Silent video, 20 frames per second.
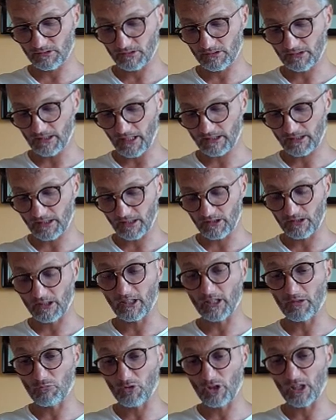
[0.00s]
that can
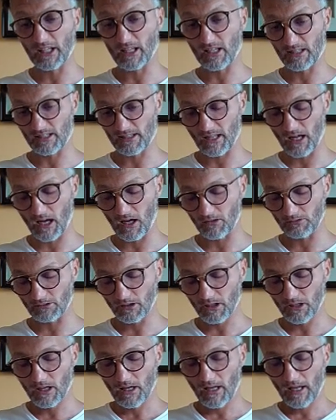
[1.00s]
really bring us down.
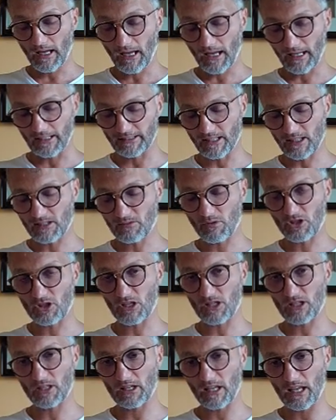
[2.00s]
And as much
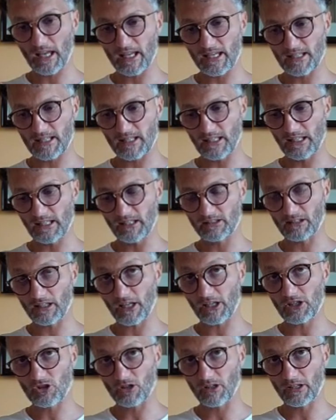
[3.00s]
as
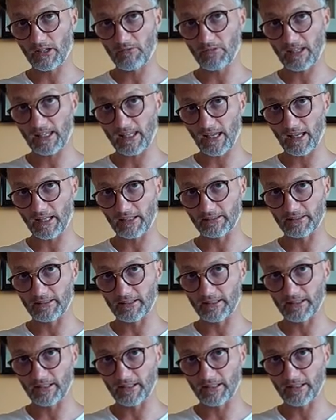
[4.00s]
intellectually we can